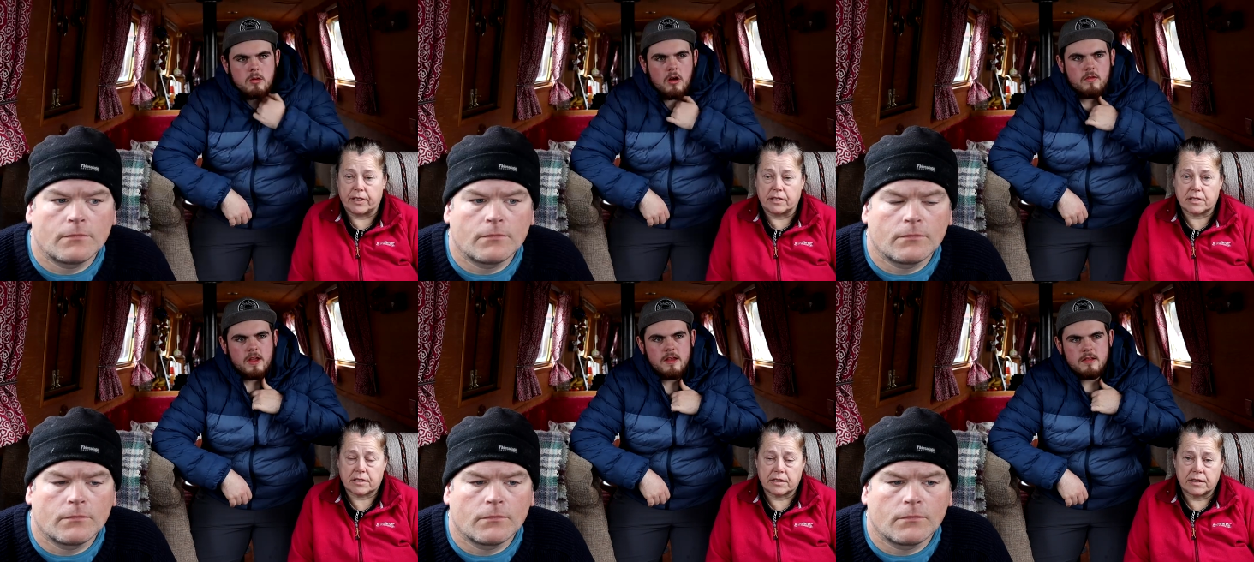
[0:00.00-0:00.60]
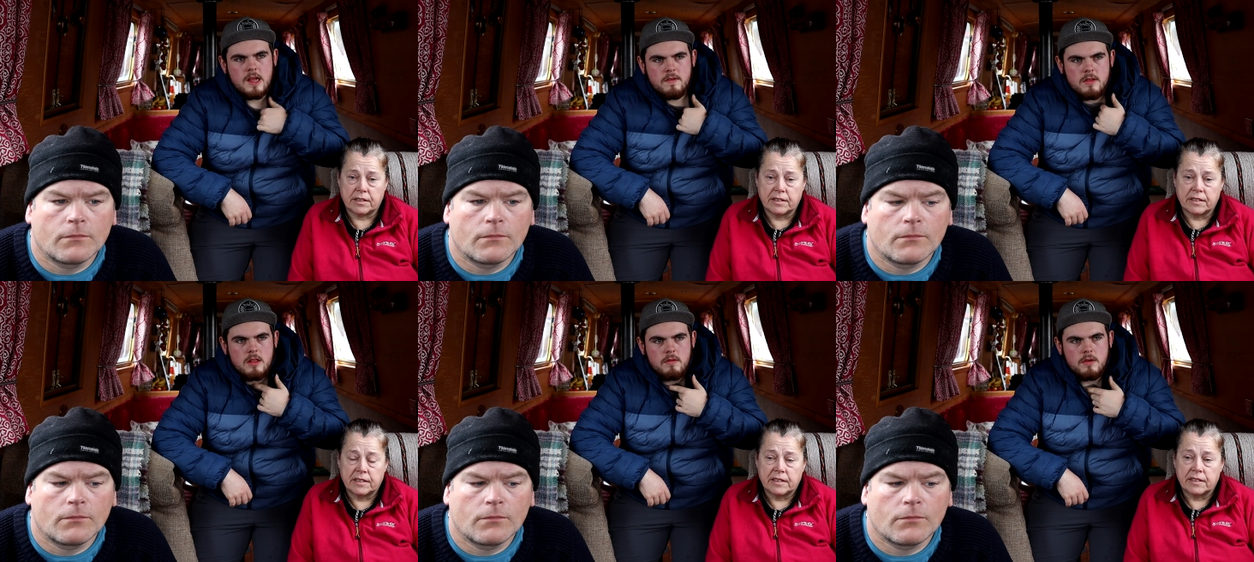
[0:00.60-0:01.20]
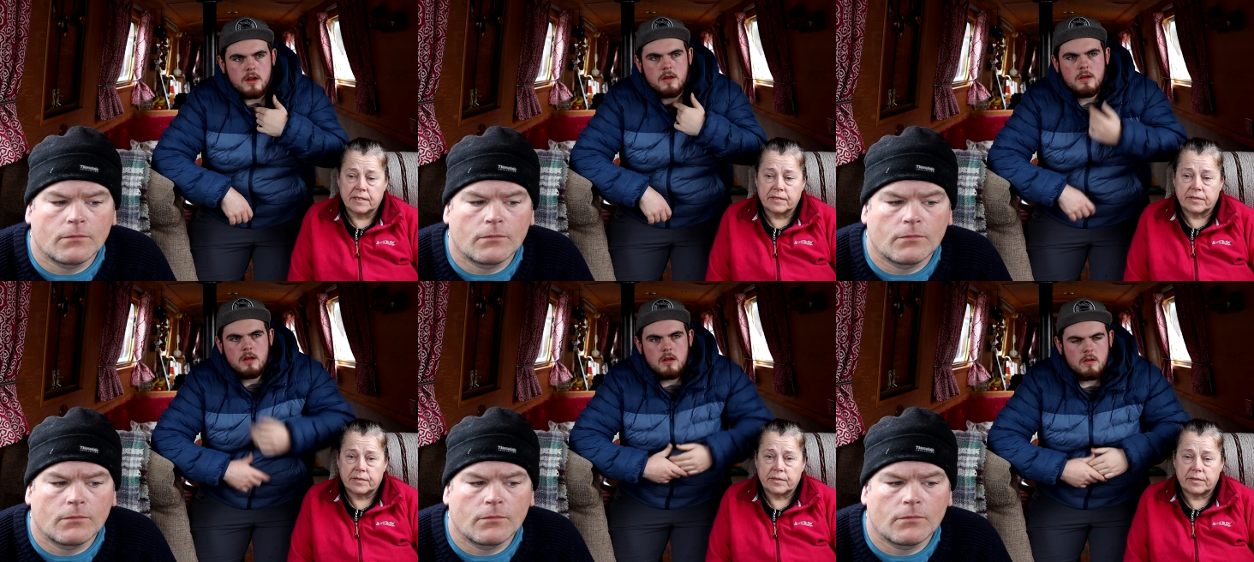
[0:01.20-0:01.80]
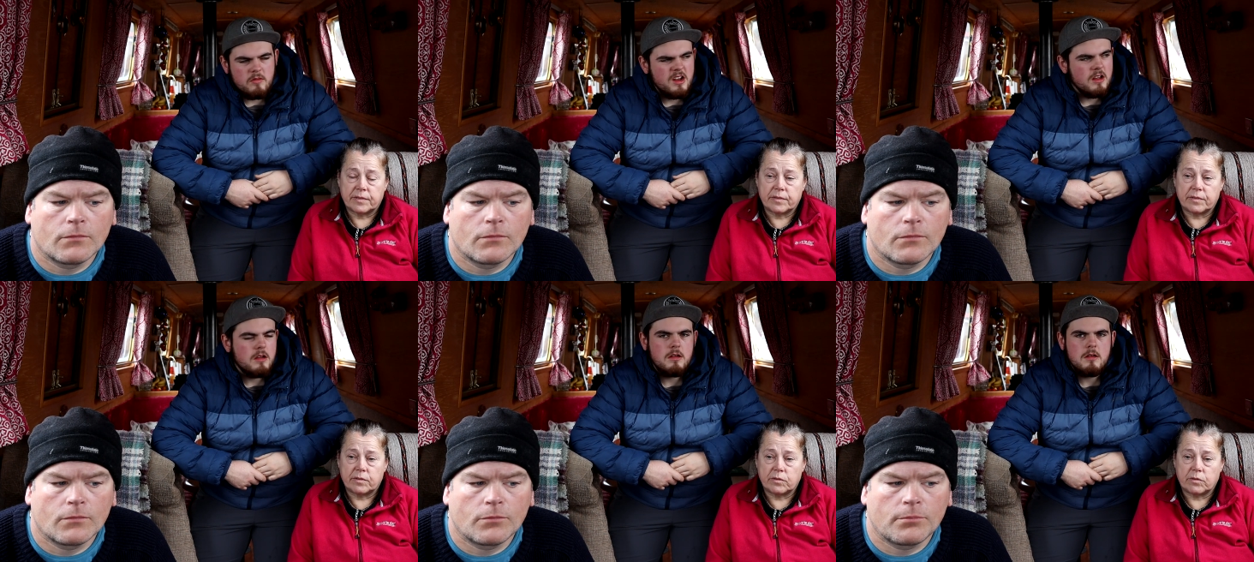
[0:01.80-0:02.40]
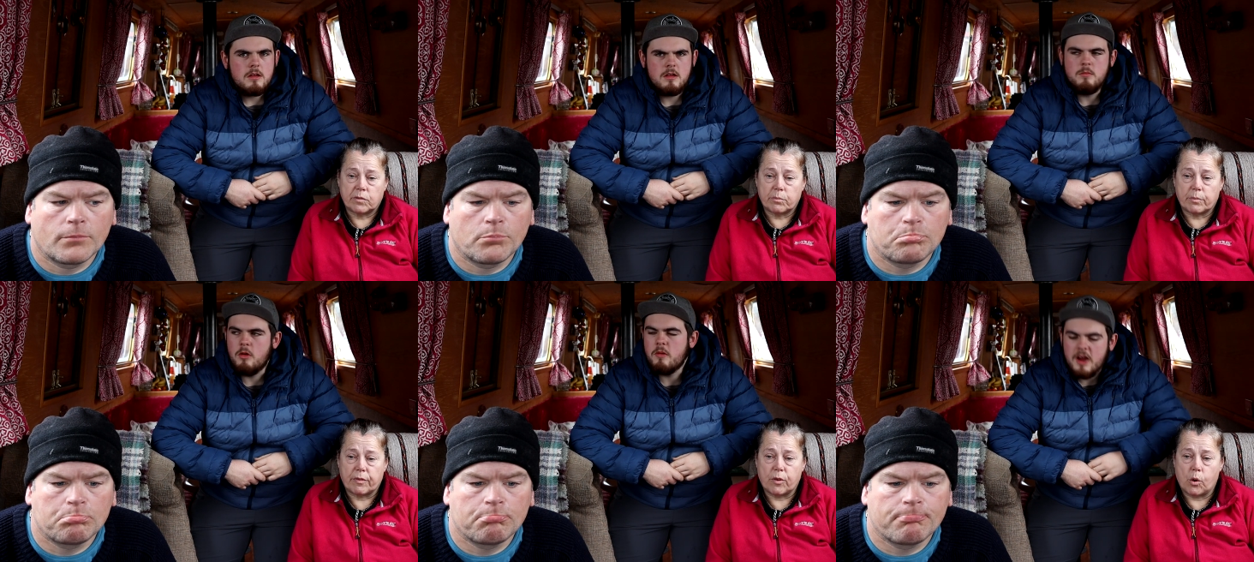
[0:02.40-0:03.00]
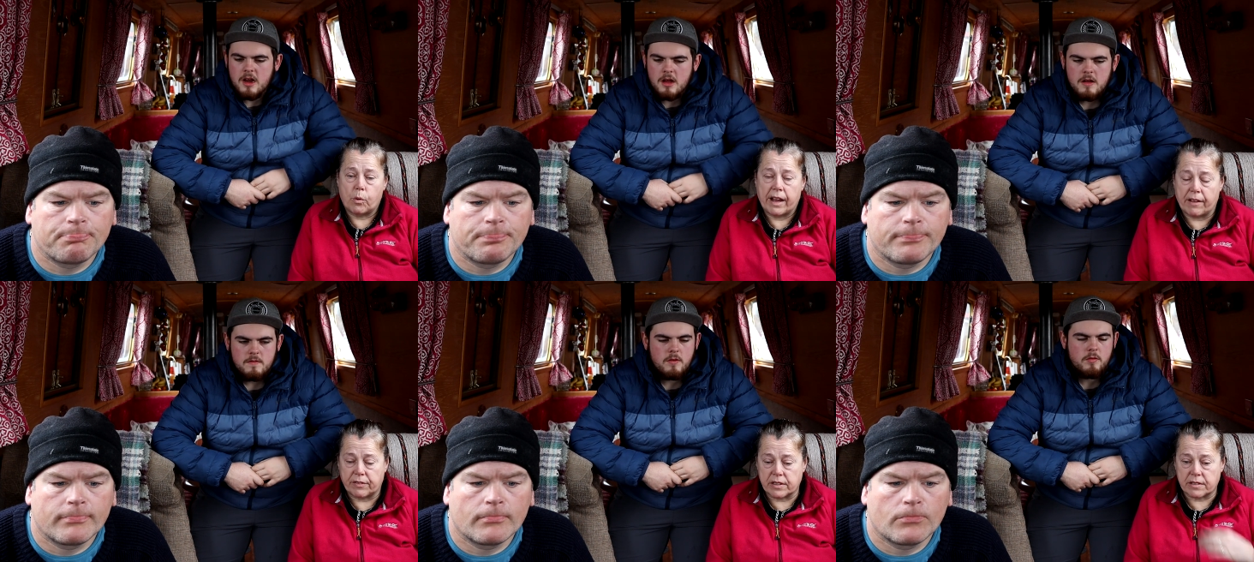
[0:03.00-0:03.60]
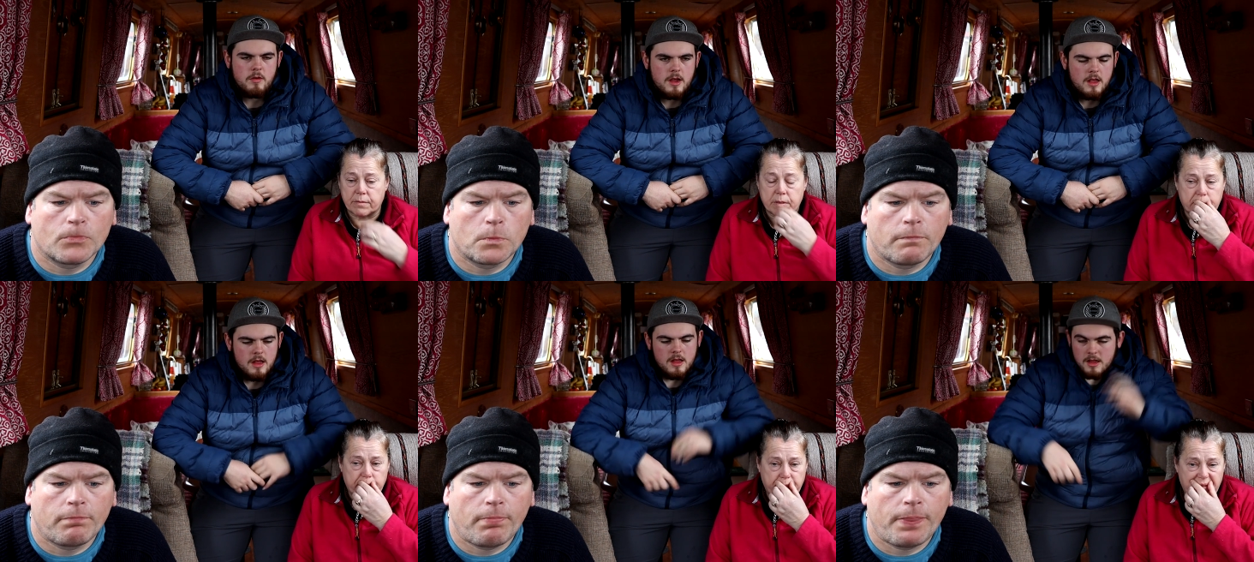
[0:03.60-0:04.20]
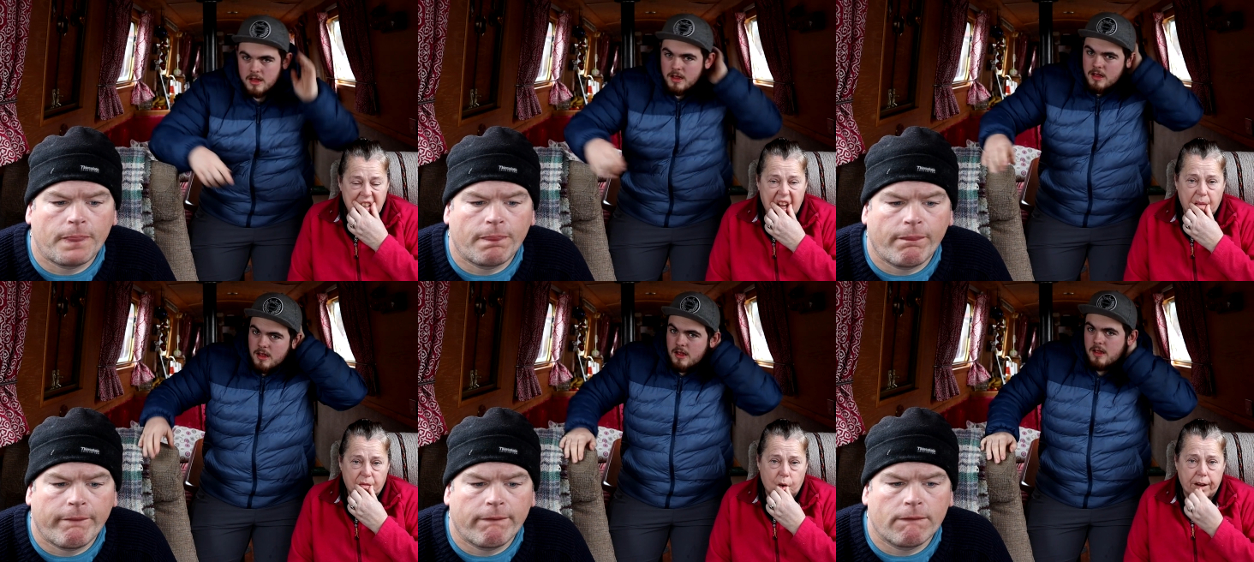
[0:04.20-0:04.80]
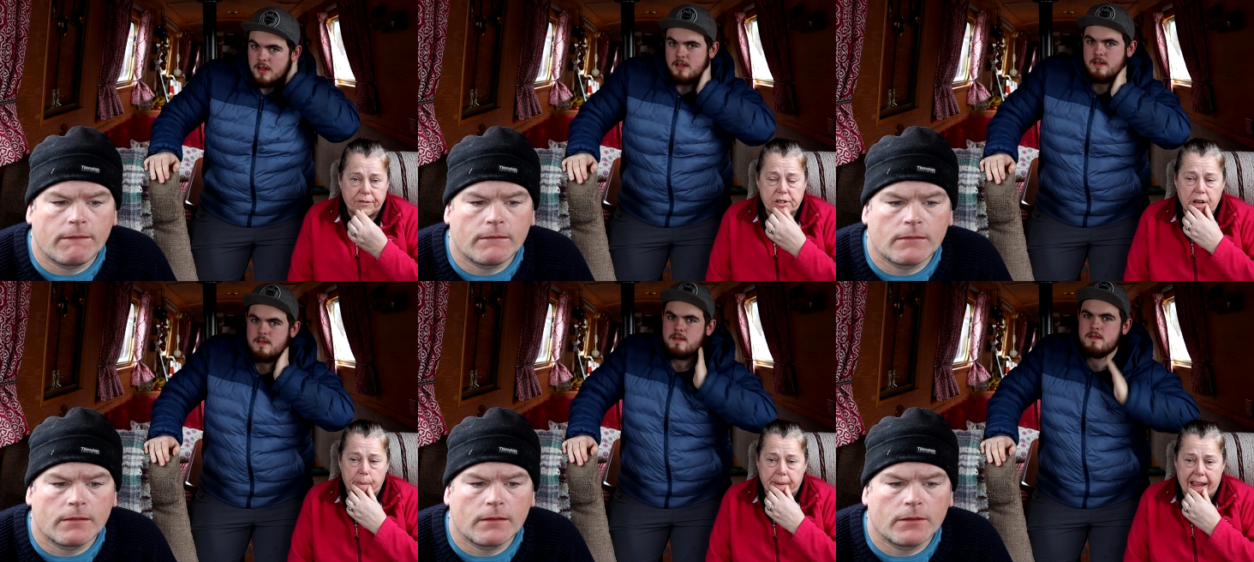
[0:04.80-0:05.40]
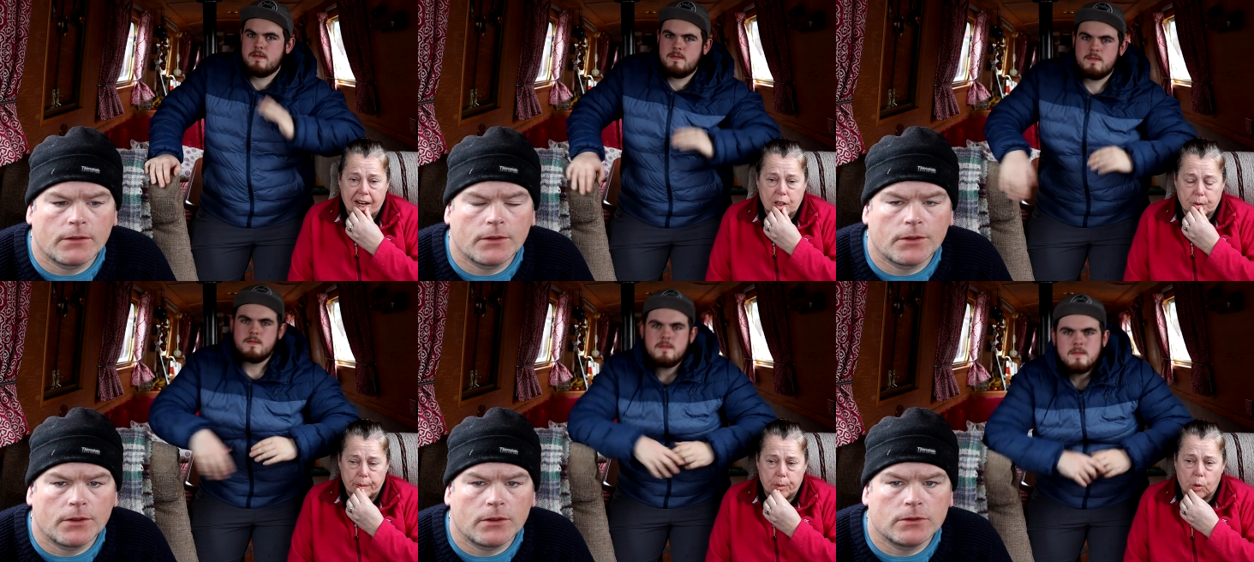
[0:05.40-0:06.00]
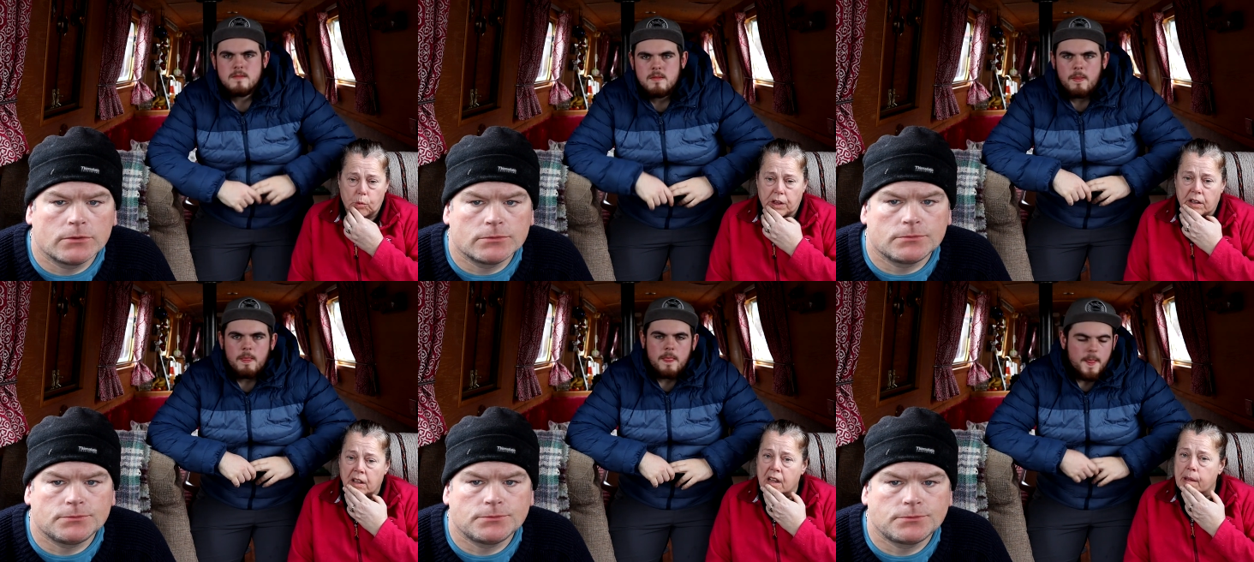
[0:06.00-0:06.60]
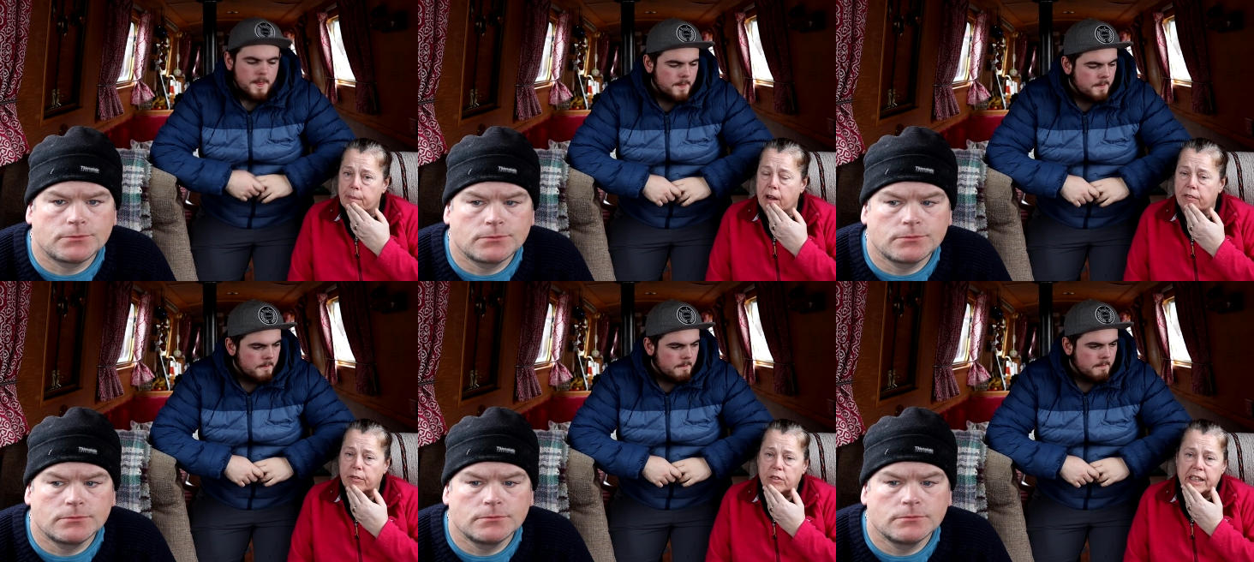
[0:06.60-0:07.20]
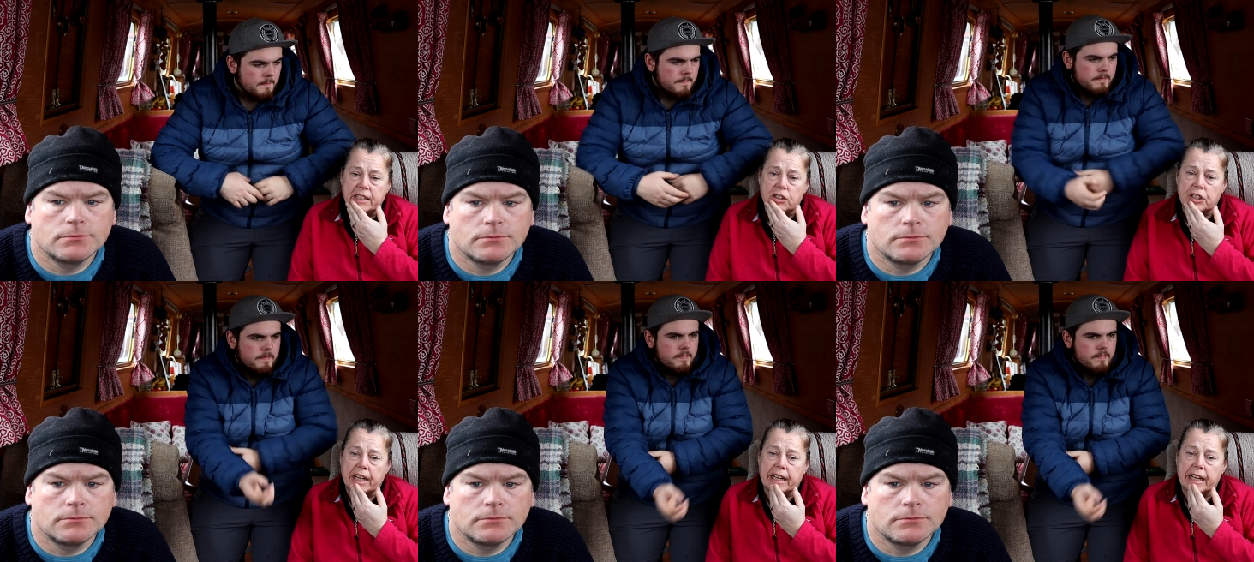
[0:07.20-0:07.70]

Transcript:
Speaker 1: 12 days left in the marina
Speaker 2: for free. Yeah, before we have to start paying, because we bought the boat from Dean